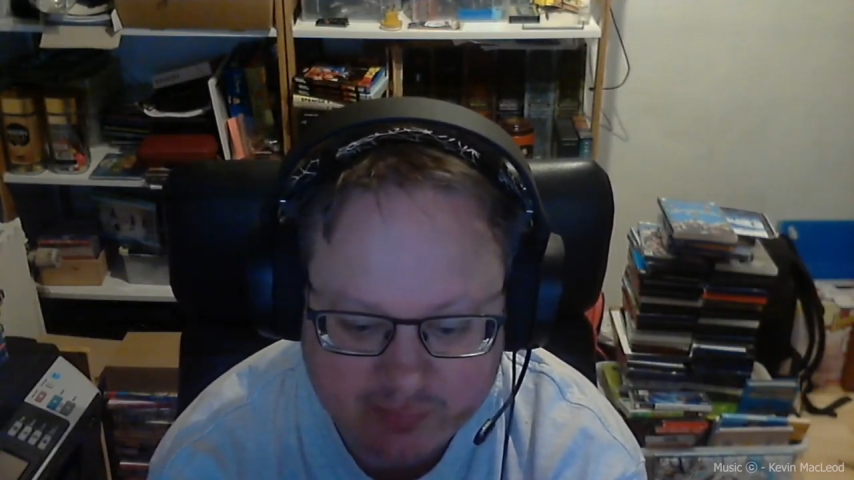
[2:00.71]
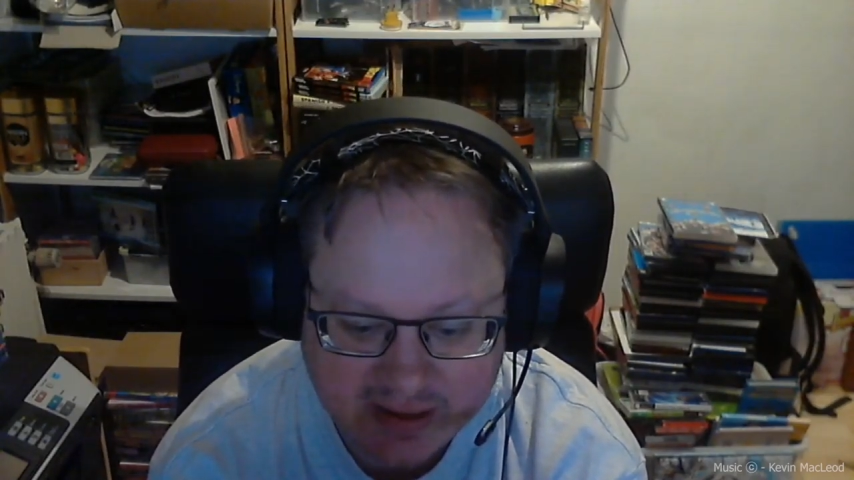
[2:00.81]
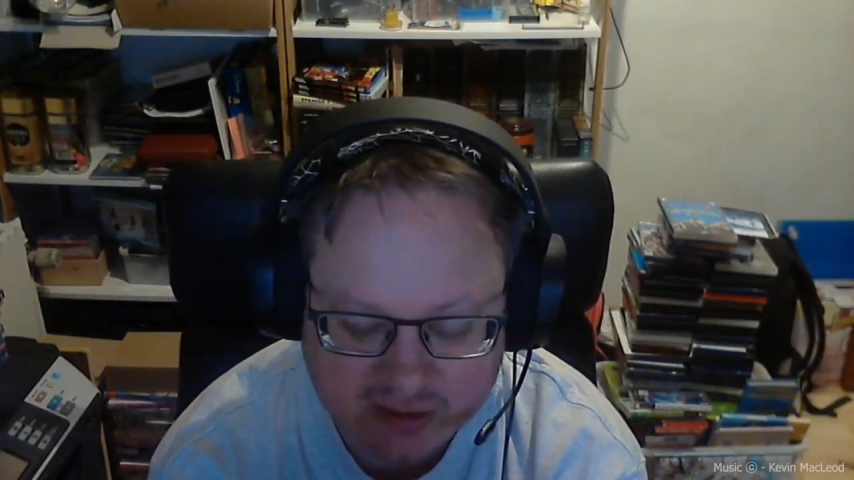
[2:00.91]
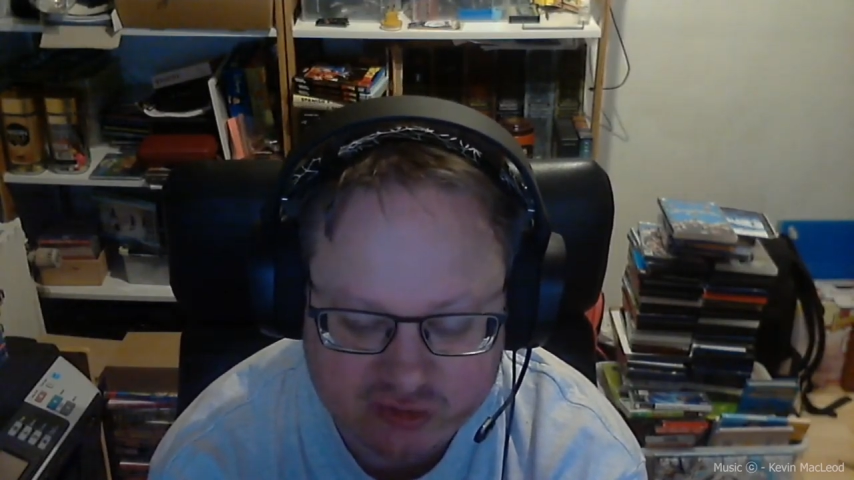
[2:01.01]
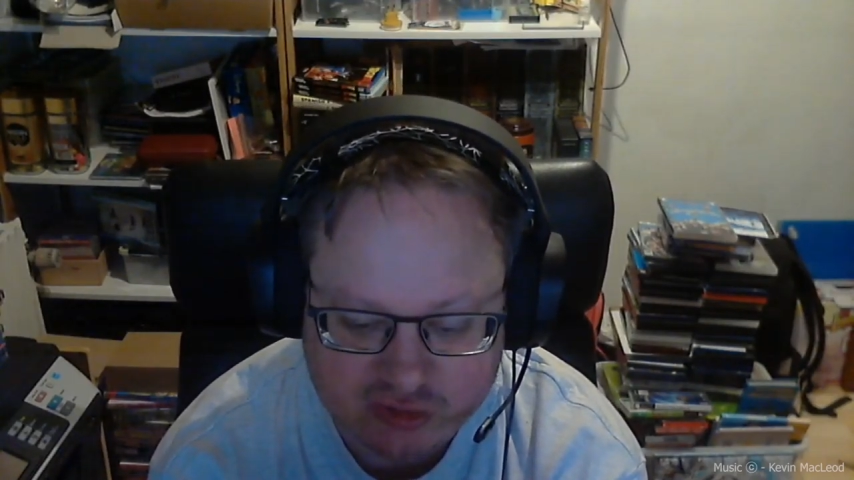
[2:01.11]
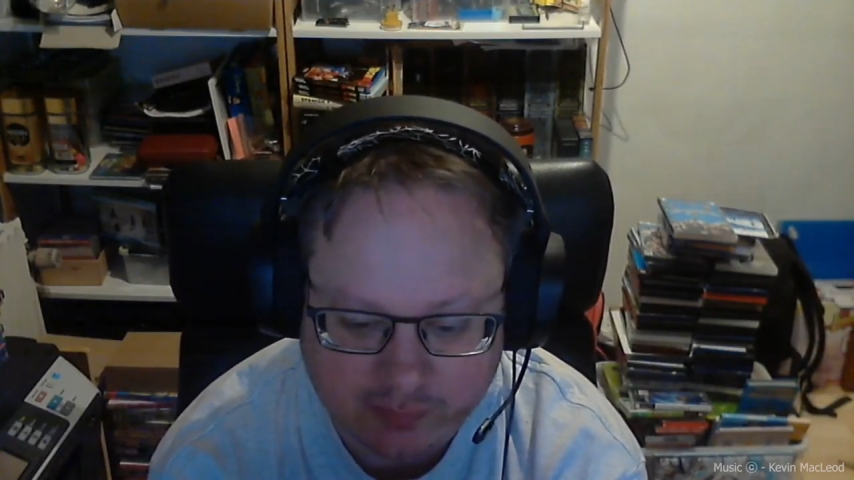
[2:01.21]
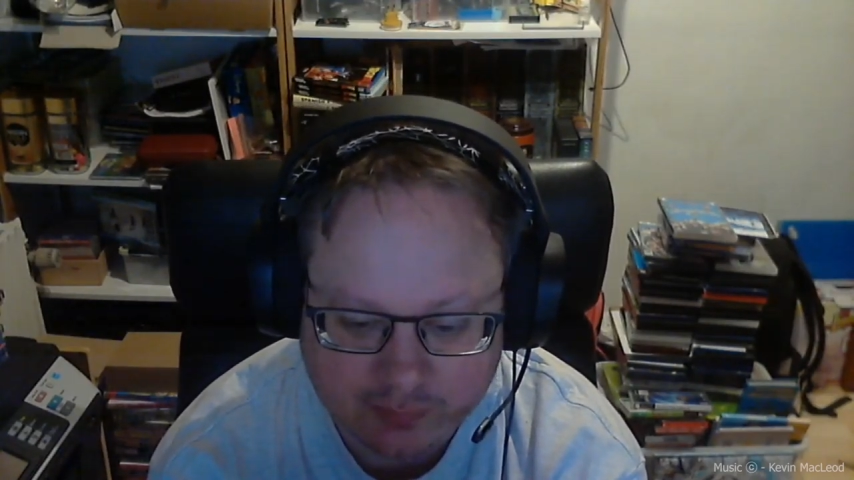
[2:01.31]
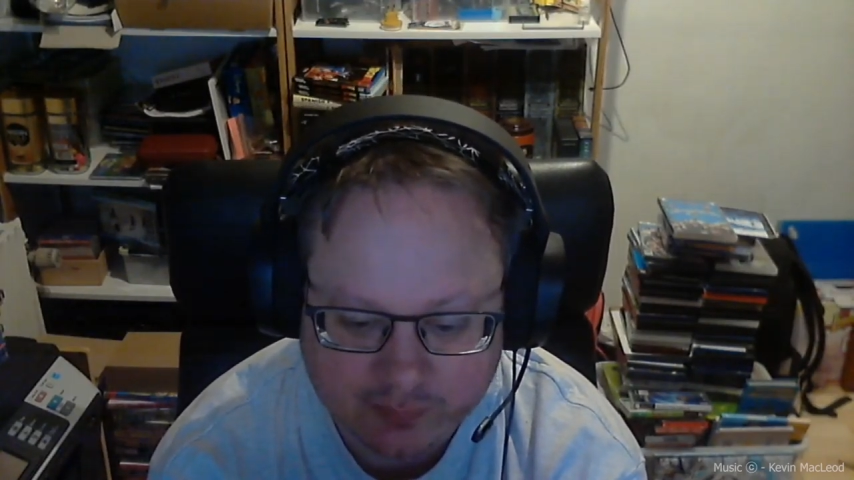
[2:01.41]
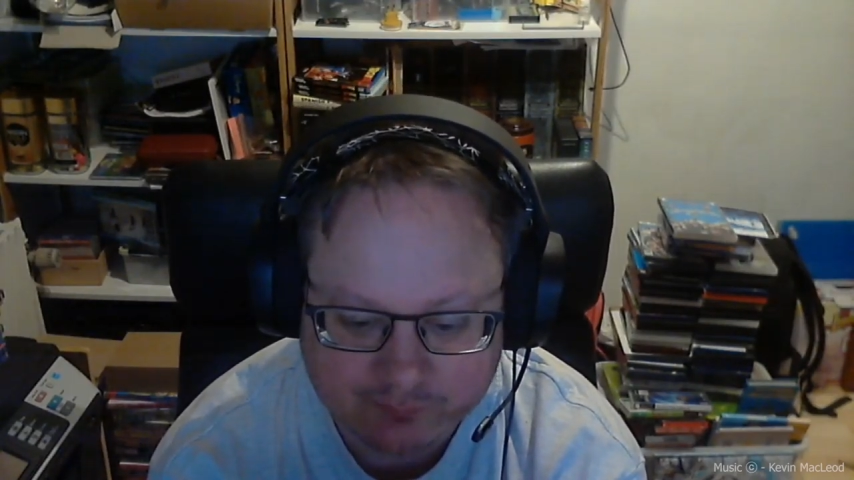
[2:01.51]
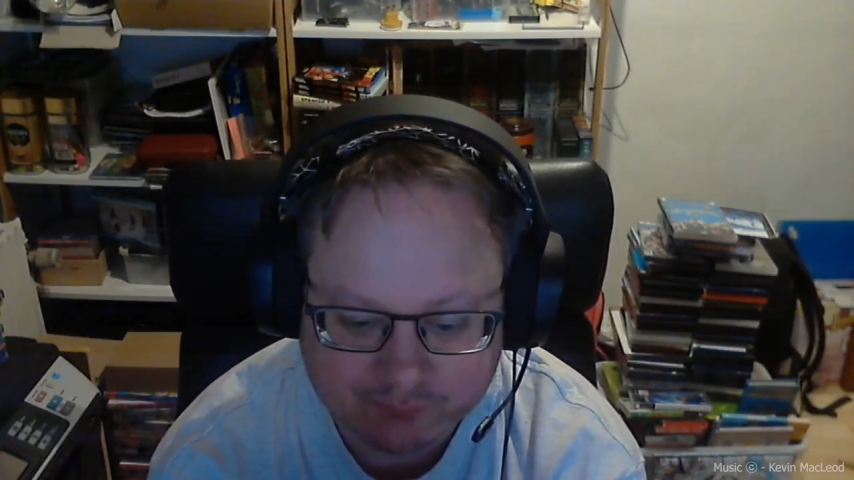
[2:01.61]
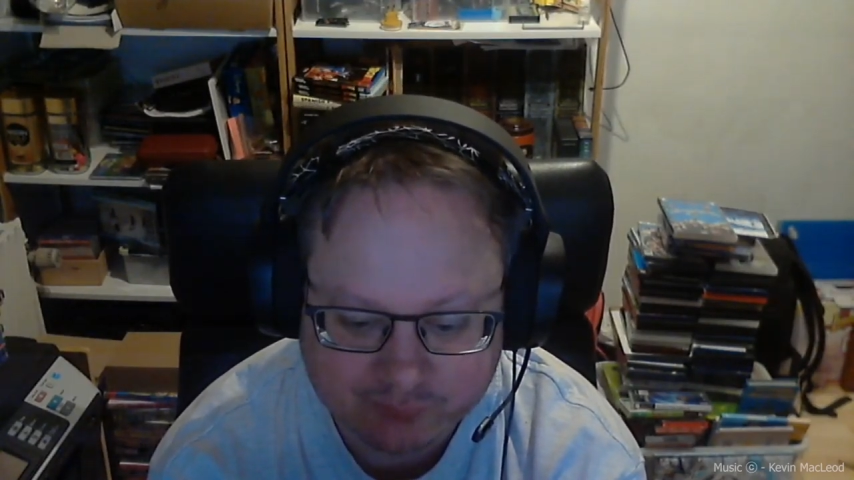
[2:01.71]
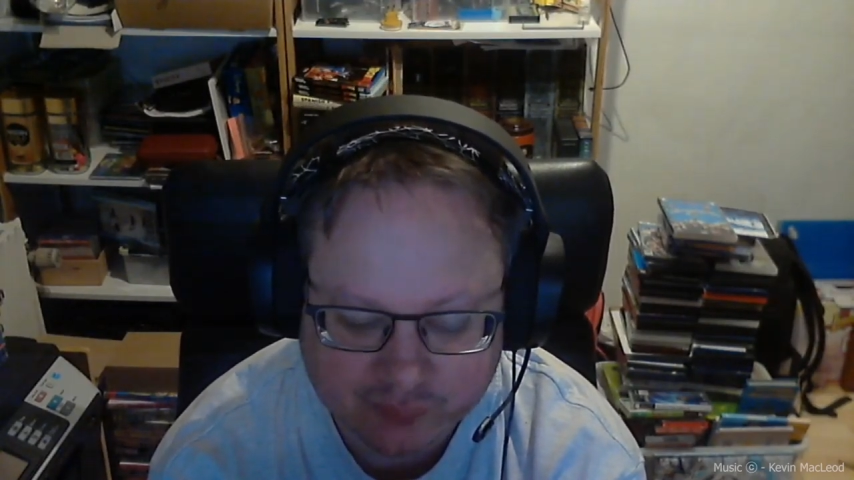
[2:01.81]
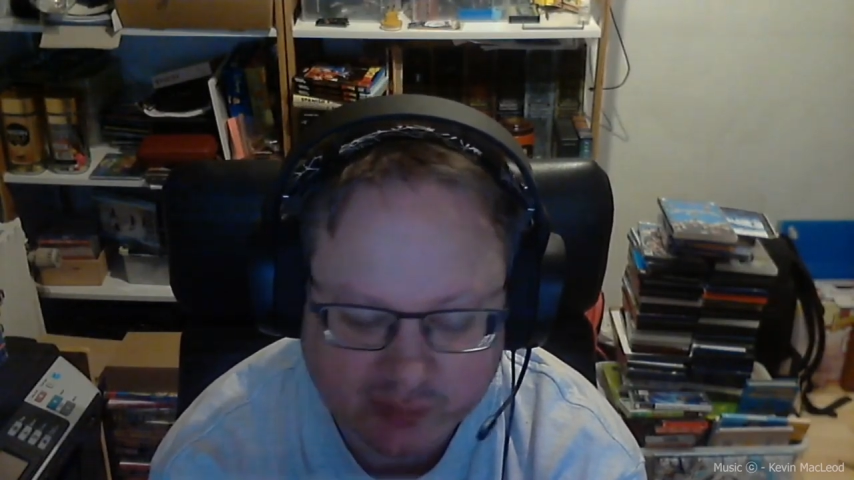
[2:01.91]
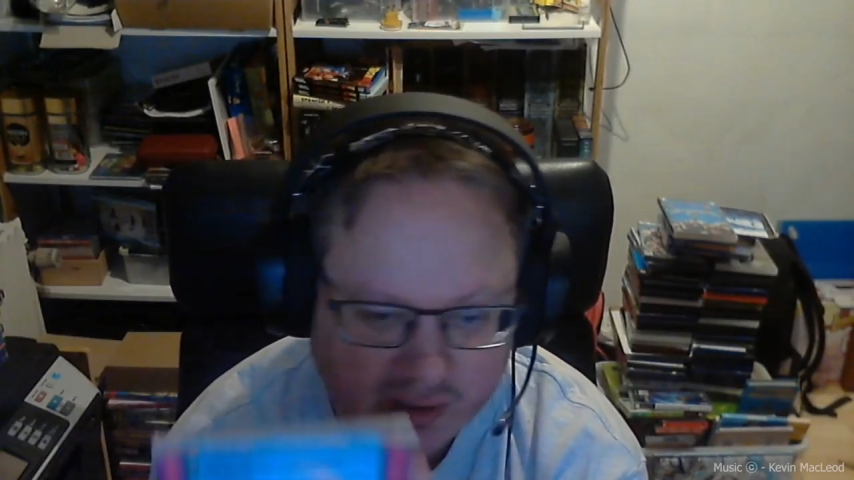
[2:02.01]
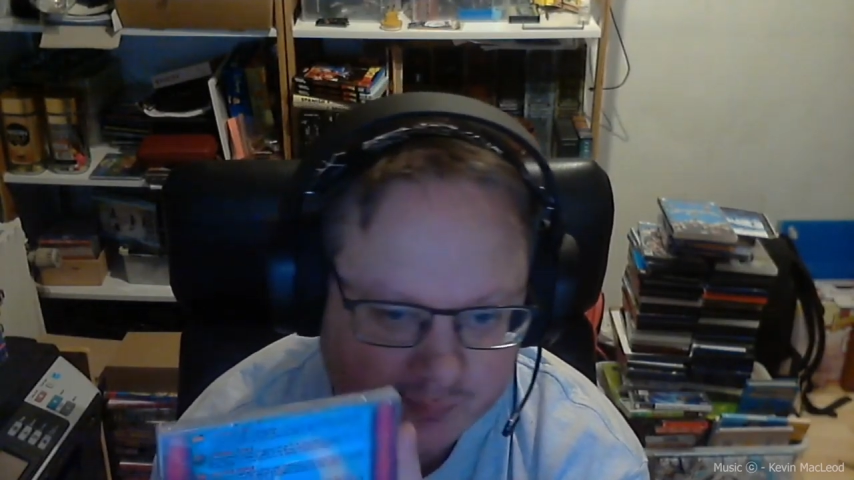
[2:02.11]
battleship.
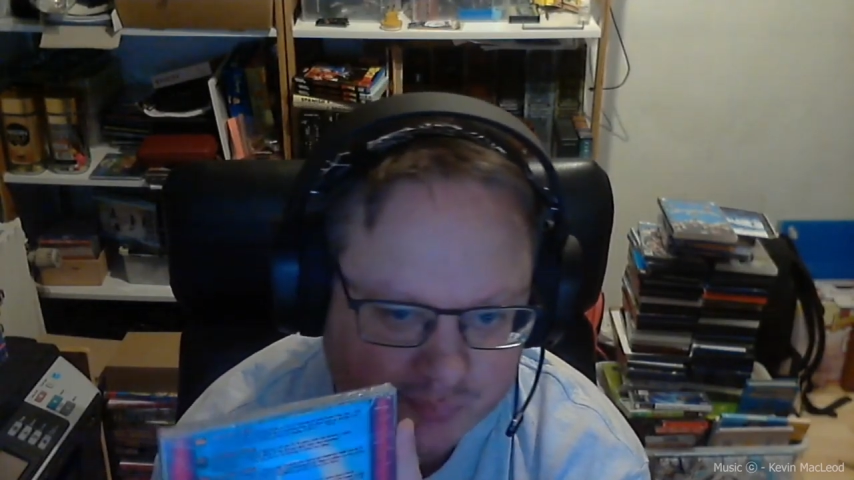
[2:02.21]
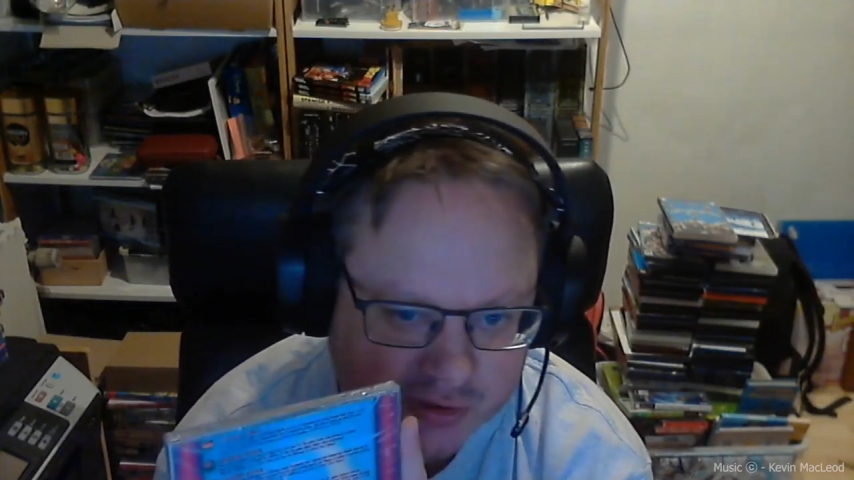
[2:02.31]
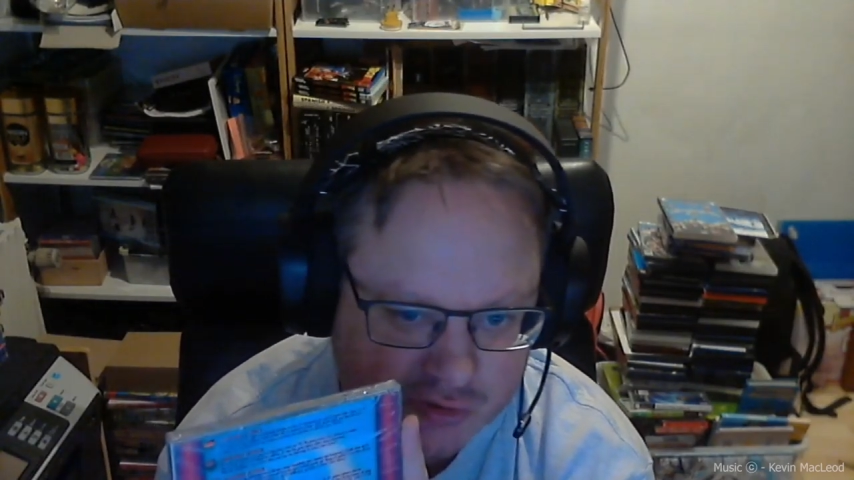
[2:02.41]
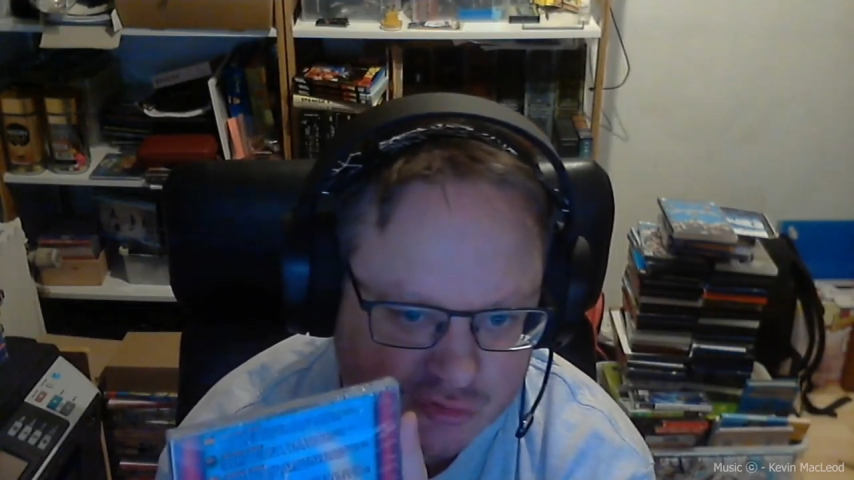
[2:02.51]
I'm pretty